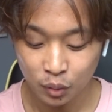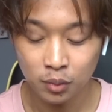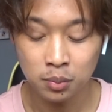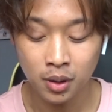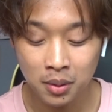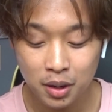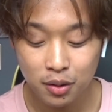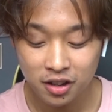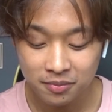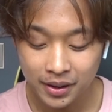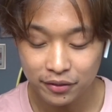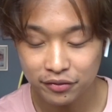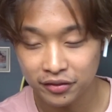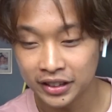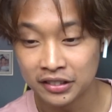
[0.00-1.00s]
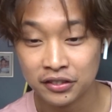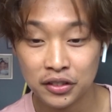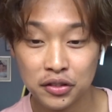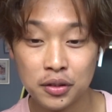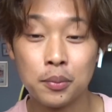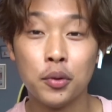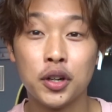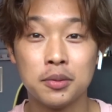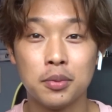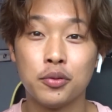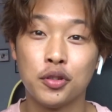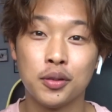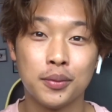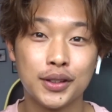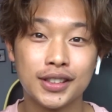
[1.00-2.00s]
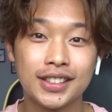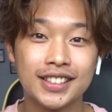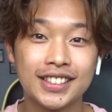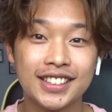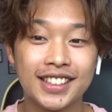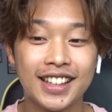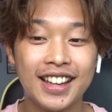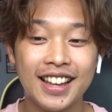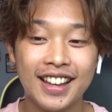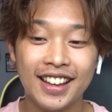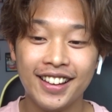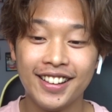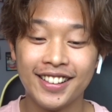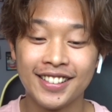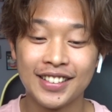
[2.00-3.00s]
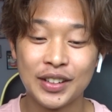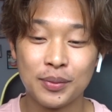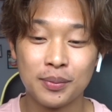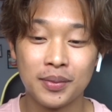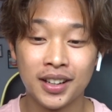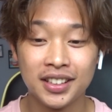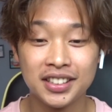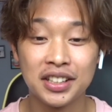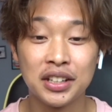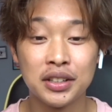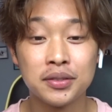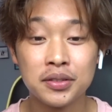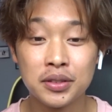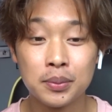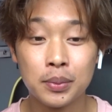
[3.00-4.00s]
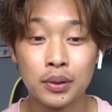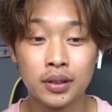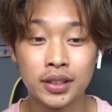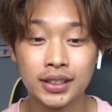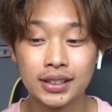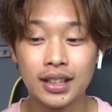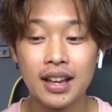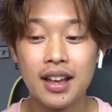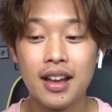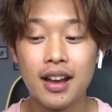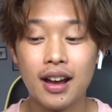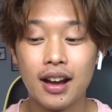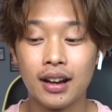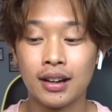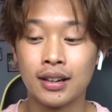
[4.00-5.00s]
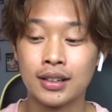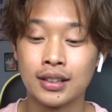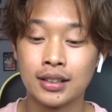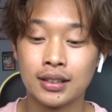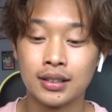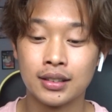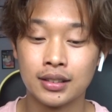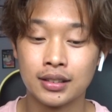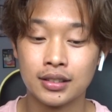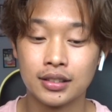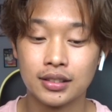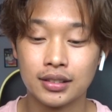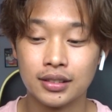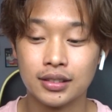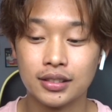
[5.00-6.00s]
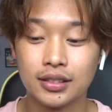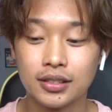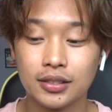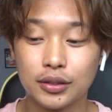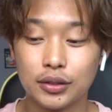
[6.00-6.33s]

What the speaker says: probably one of my favorite The Boys performances. I just love The Boys. What